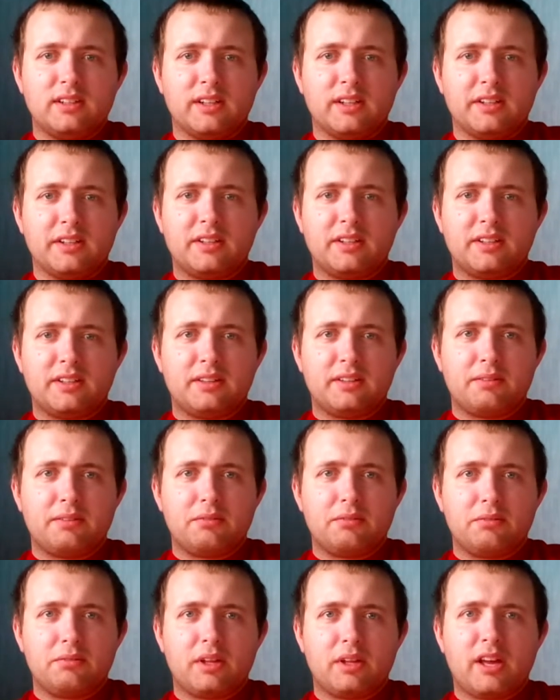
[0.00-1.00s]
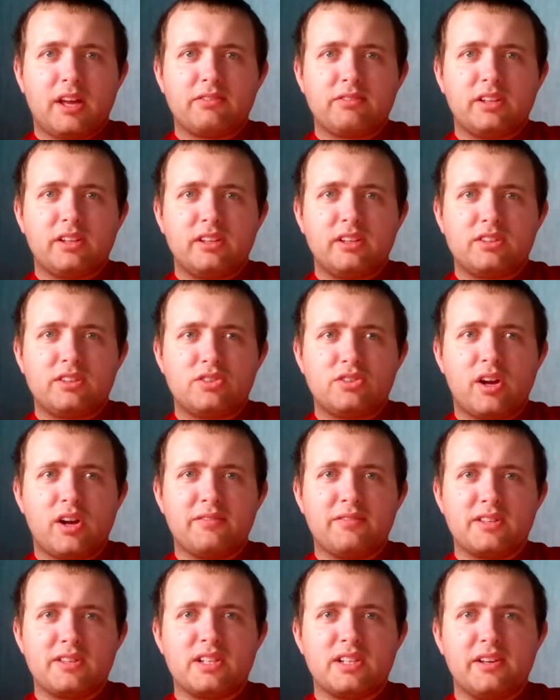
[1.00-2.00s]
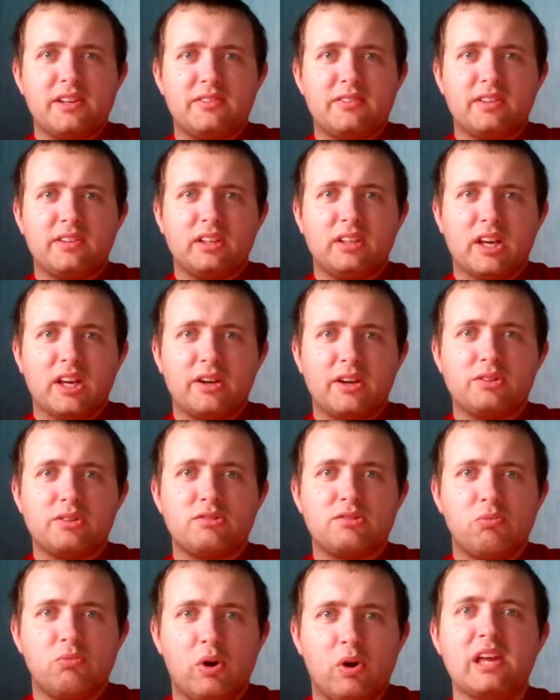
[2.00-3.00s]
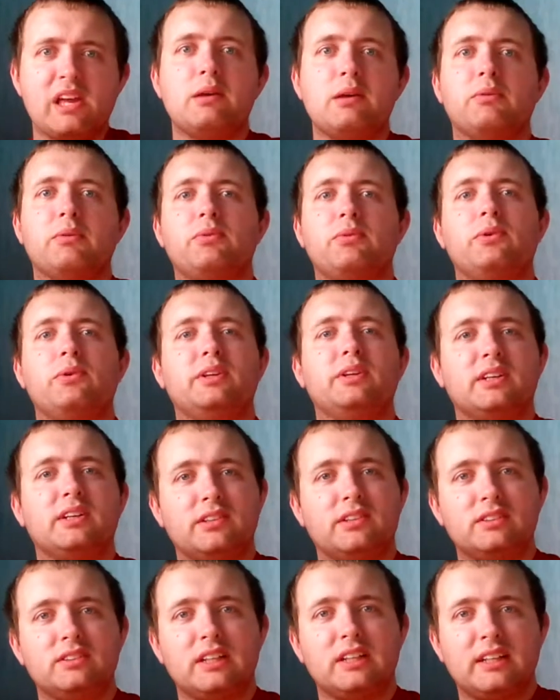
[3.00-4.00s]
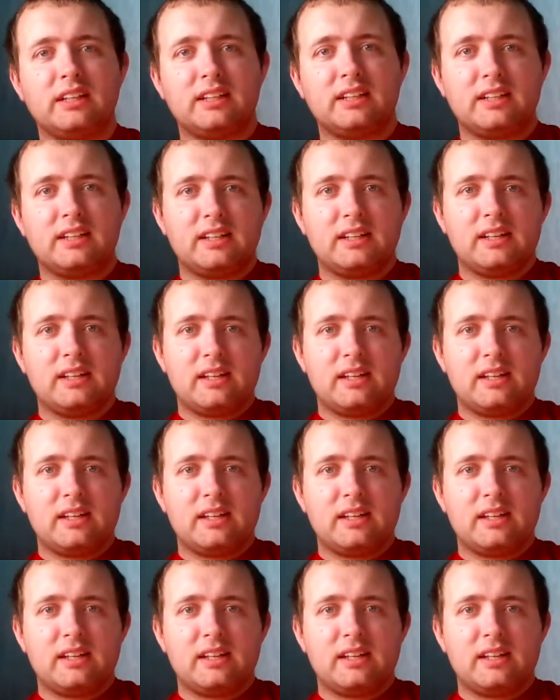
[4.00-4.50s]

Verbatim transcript: You know, having drivers lift and coast way before the corner,